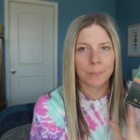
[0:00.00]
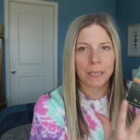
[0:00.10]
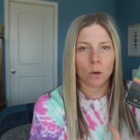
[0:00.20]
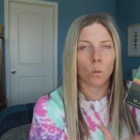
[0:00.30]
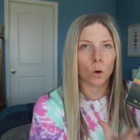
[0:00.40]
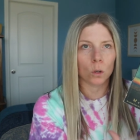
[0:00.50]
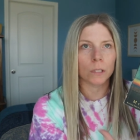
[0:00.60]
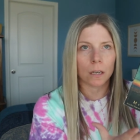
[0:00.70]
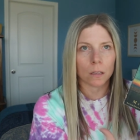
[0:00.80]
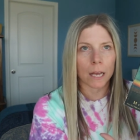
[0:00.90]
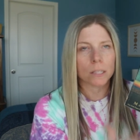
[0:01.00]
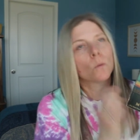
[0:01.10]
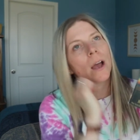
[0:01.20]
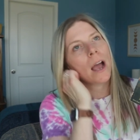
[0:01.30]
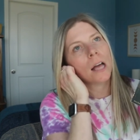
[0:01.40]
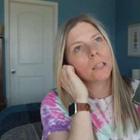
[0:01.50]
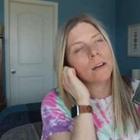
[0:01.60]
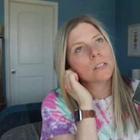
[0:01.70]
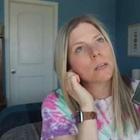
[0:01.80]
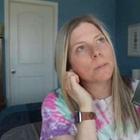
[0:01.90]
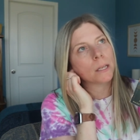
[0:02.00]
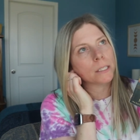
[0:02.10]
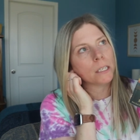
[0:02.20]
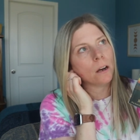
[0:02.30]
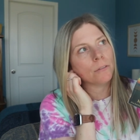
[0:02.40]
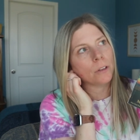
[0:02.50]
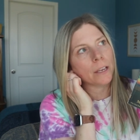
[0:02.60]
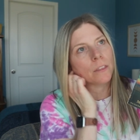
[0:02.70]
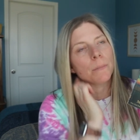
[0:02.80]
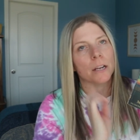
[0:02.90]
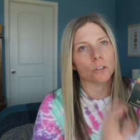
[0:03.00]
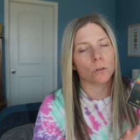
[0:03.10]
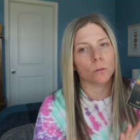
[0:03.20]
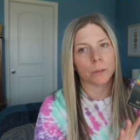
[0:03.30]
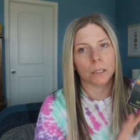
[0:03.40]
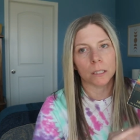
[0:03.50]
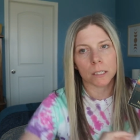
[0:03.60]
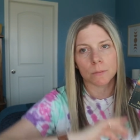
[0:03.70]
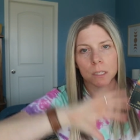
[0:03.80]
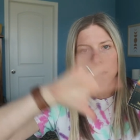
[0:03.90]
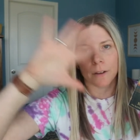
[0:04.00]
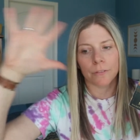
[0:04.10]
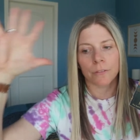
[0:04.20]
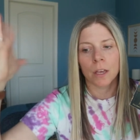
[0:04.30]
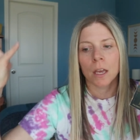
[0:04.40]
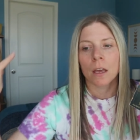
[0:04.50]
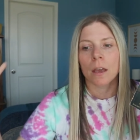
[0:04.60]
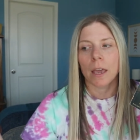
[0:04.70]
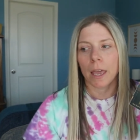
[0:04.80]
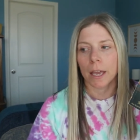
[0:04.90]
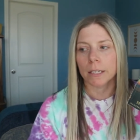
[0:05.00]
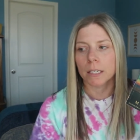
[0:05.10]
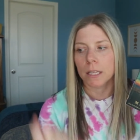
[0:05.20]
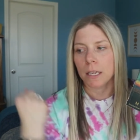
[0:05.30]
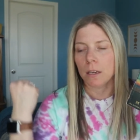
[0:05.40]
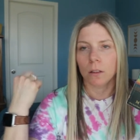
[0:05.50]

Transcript: be in a world like a lots away i loved the blending of like the magical realism stuff and the